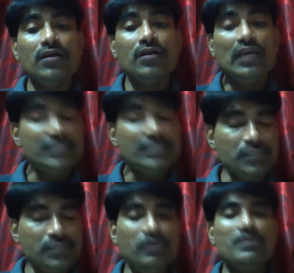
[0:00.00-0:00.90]
in
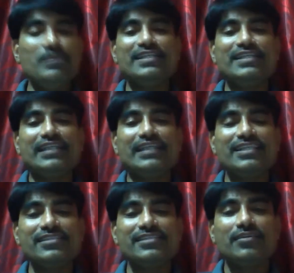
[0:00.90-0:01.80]
simple present
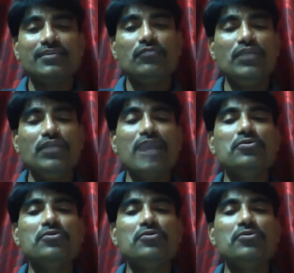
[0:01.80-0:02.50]
tense, we have to